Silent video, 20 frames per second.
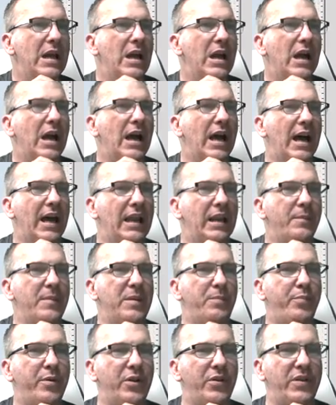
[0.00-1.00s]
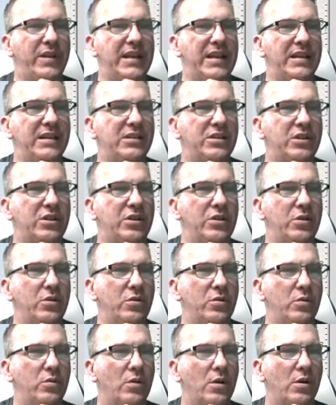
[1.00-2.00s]
Let me put these
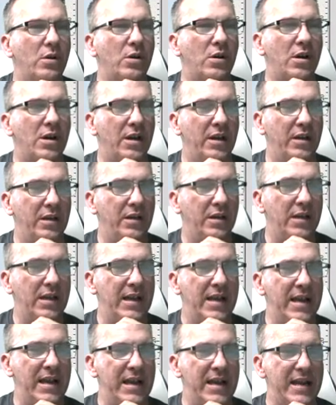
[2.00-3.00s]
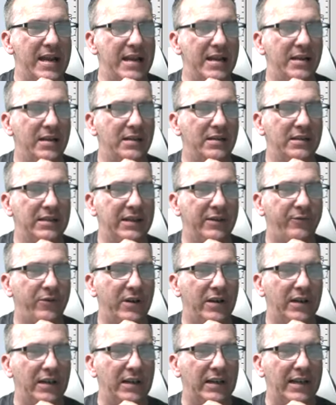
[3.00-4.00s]
two on a
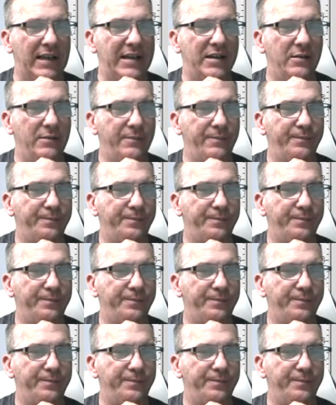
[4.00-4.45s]
different layer.